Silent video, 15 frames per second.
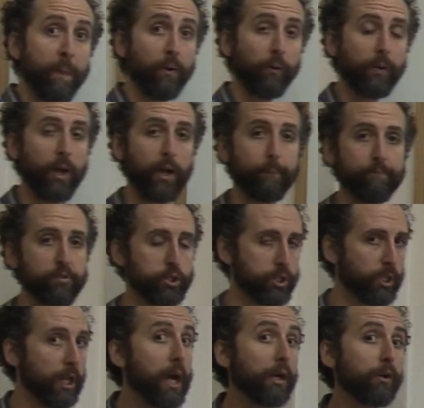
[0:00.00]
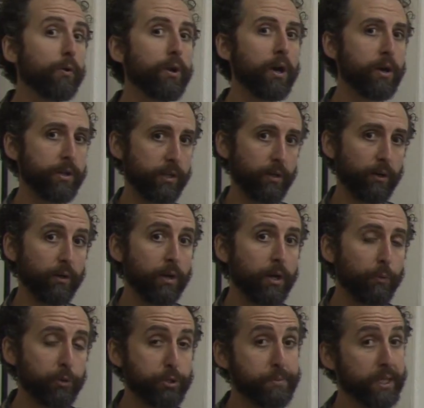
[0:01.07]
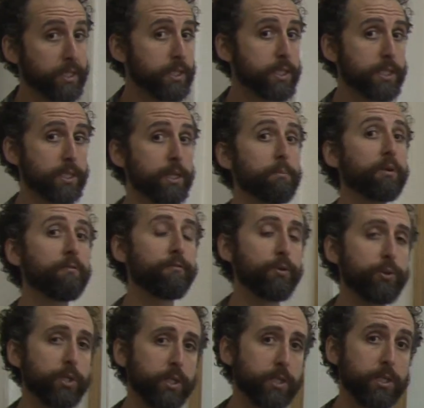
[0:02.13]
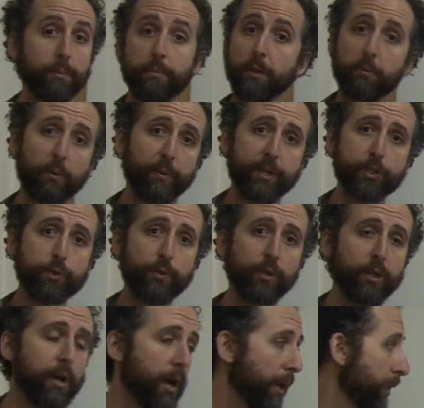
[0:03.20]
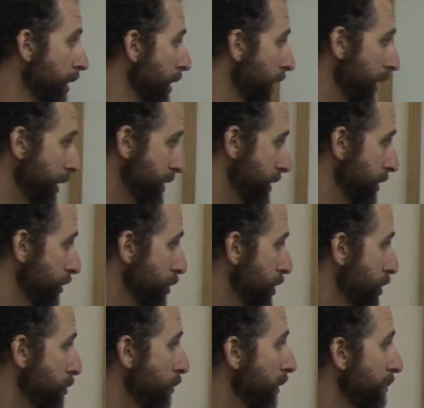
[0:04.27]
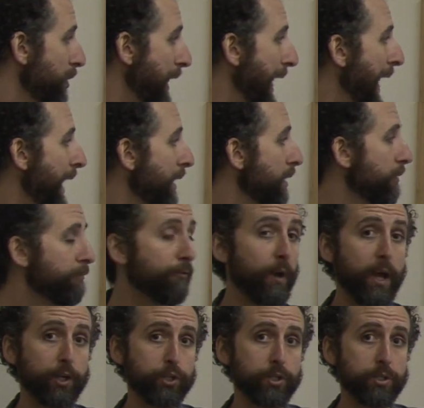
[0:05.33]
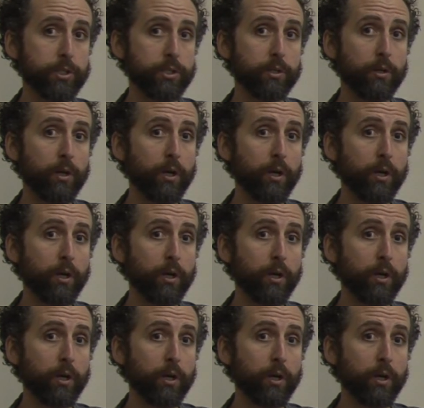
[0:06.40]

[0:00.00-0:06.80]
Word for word: Okay, so there's a lot going on here, which makes it seem confusing to some people, but it's really not. It's still just normal adding of fractions.